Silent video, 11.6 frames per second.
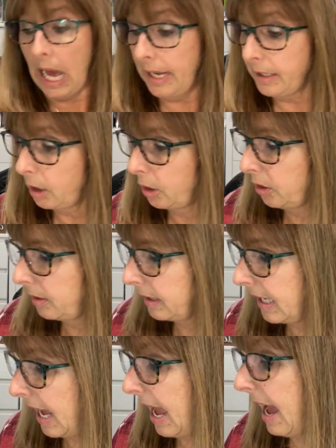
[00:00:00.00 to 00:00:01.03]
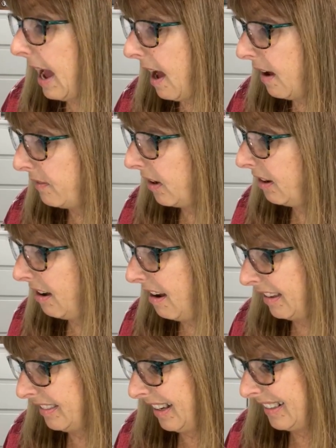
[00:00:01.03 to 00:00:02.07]
I currently have an
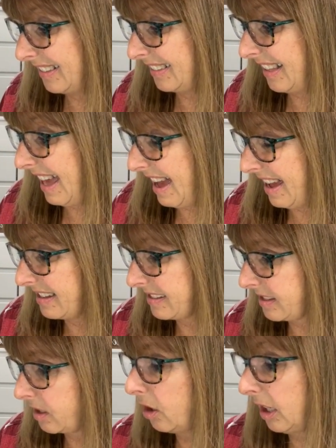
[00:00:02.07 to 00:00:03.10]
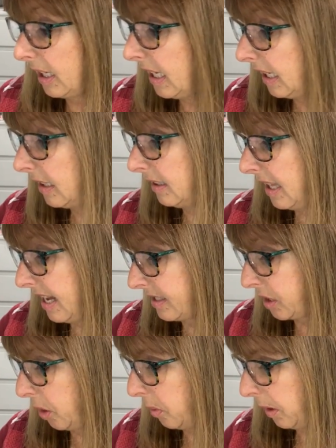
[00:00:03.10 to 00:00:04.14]
online class or a kit
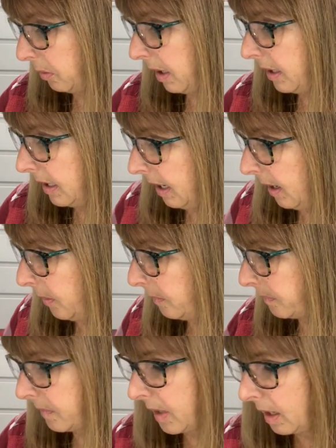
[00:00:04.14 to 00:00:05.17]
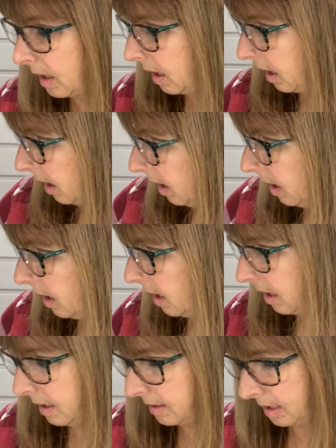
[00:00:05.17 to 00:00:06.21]
class going right now.
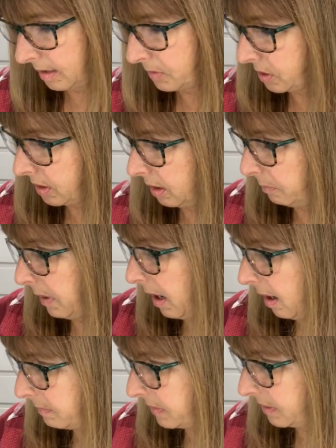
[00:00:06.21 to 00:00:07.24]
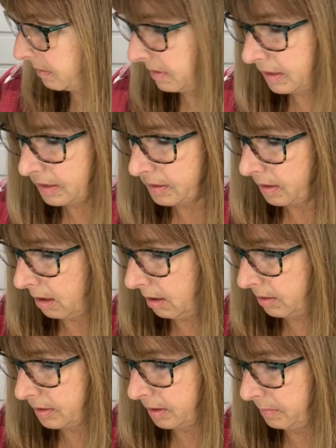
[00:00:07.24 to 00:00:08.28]
And I'm just gonna pop some of these
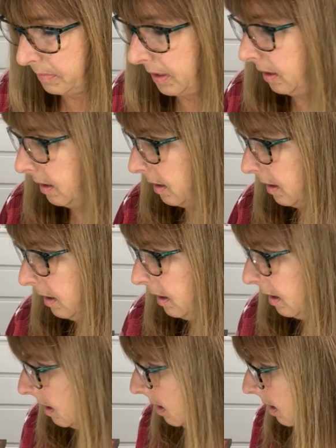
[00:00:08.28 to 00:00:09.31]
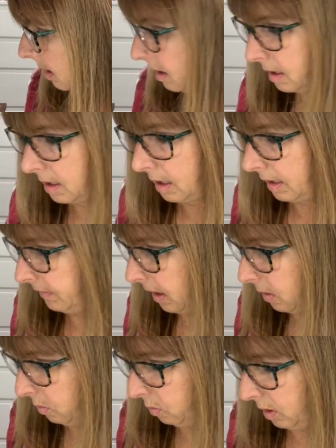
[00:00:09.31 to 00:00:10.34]
cards up here. I've
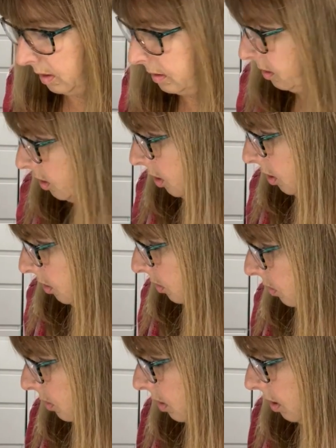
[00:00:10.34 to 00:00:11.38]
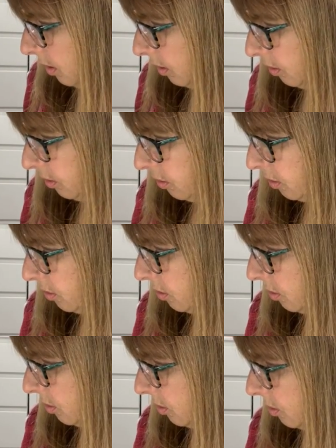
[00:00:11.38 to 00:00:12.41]
got 1, 2,
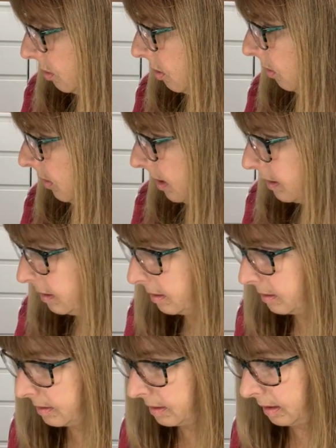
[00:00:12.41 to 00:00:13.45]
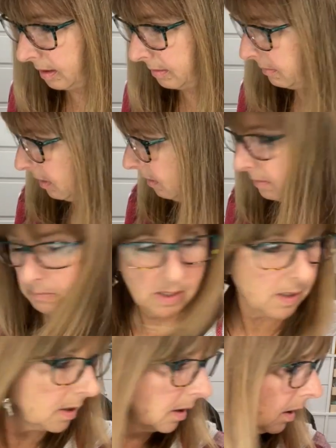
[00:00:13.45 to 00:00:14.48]
oh, that's the same. Oh, I'm
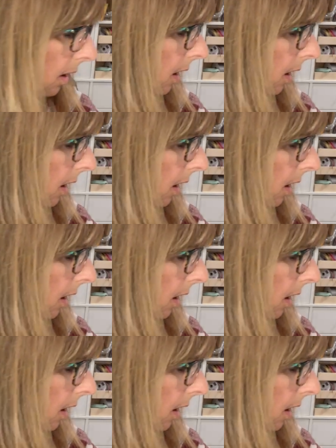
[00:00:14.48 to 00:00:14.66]
missing a